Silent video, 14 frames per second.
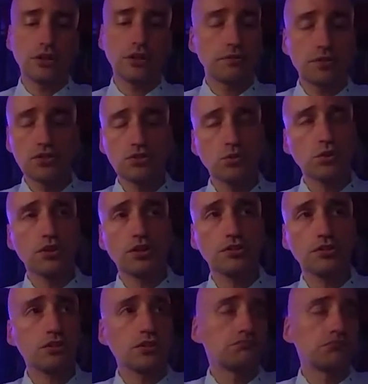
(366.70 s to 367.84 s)
the virtual
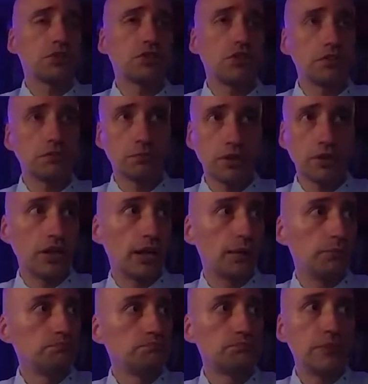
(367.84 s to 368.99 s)
cursor, it's going to split it up.
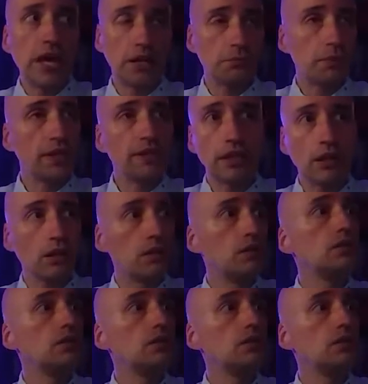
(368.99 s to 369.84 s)
Not a big deal.